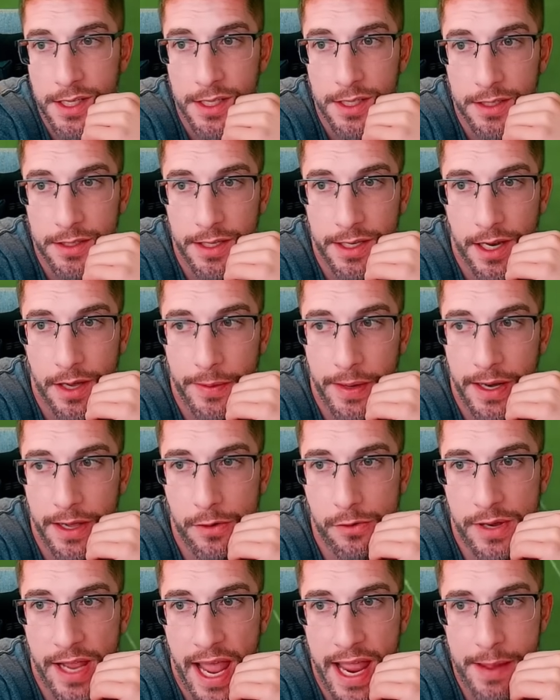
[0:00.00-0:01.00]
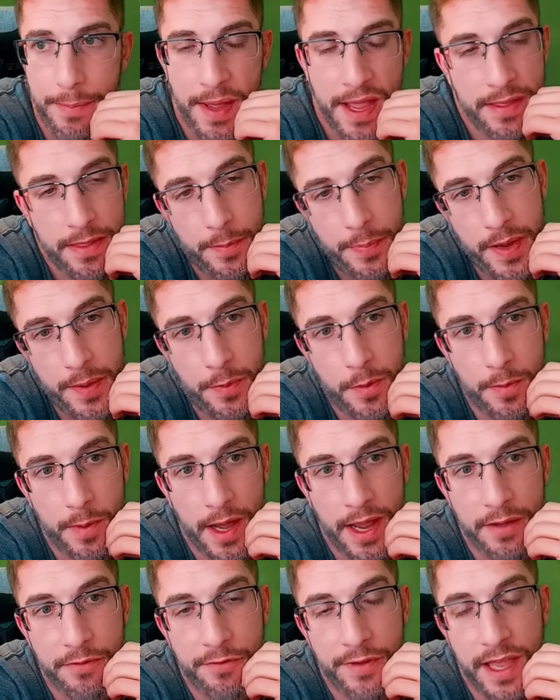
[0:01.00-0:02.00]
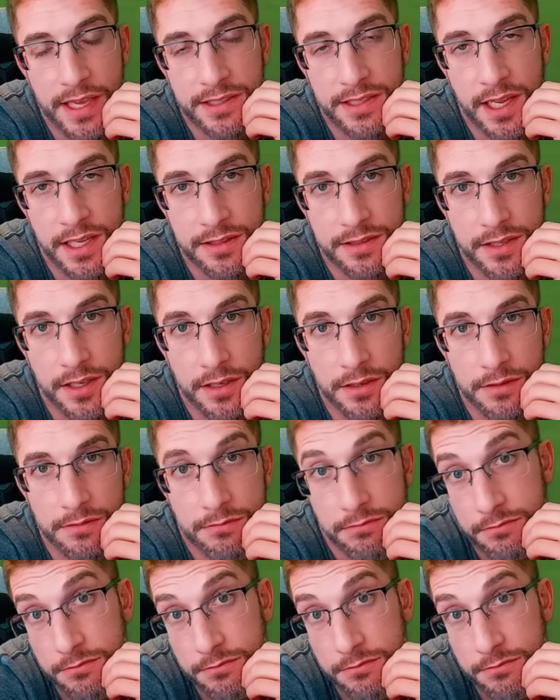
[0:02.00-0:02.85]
little game here that people might invest into.